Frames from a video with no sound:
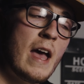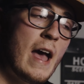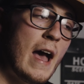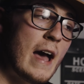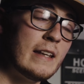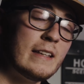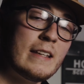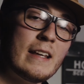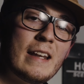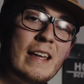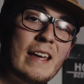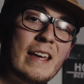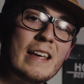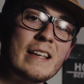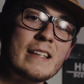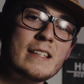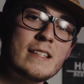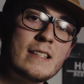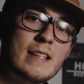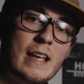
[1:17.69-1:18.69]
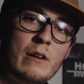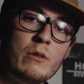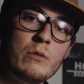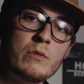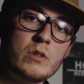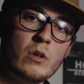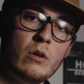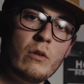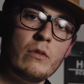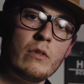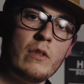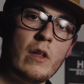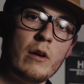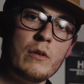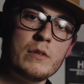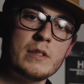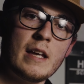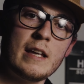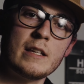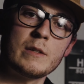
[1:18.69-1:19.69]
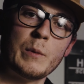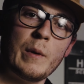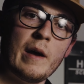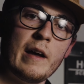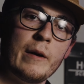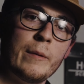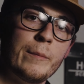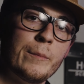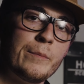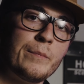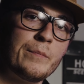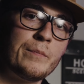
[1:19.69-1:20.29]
and then it excels on those as well.